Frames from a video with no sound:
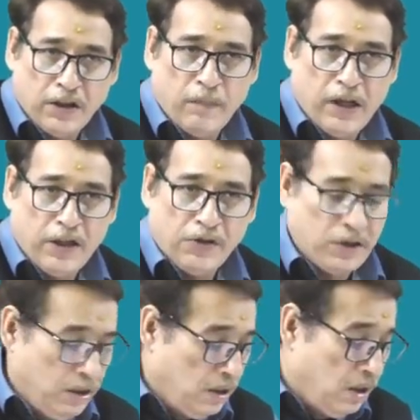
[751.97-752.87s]
branch.
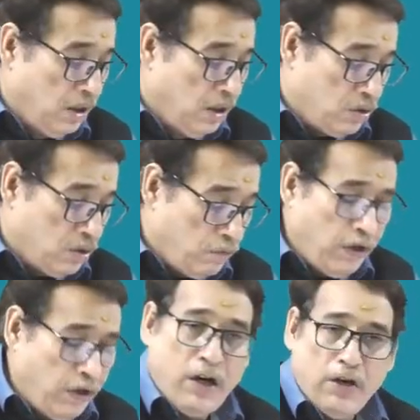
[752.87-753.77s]
So we
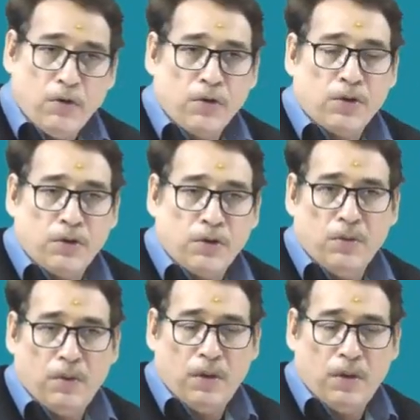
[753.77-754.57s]
want to show